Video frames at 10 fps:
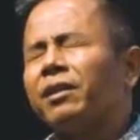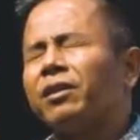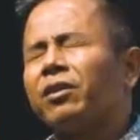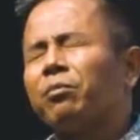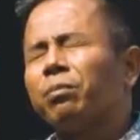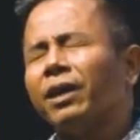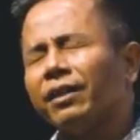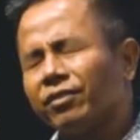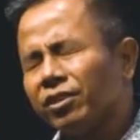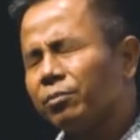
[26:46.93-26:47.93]
Lord God,
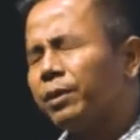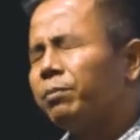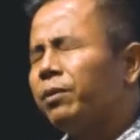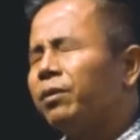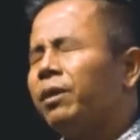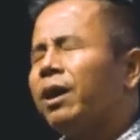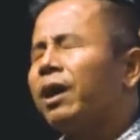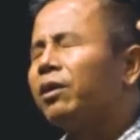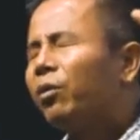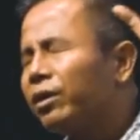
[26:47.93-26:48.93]
bless His people,
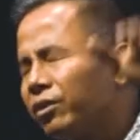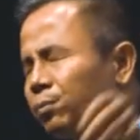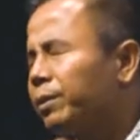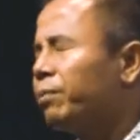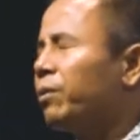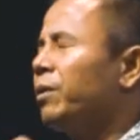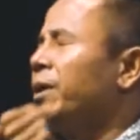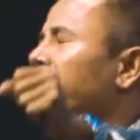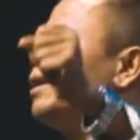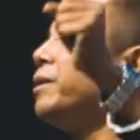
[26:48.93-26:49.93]
anoint His people
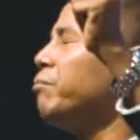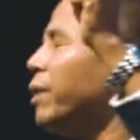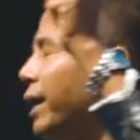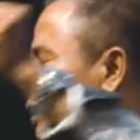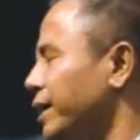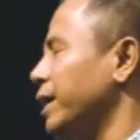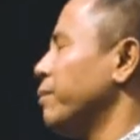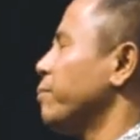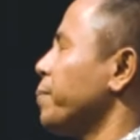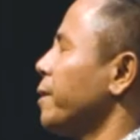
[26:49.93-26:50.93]
in the mighty
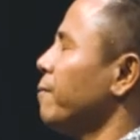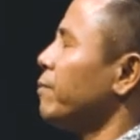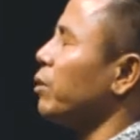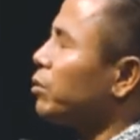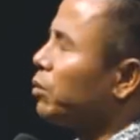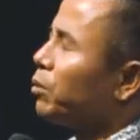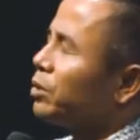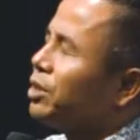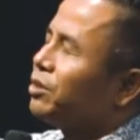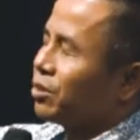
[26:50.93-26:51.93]
name of the
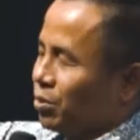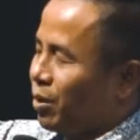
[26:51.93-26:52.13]
Lord Jesus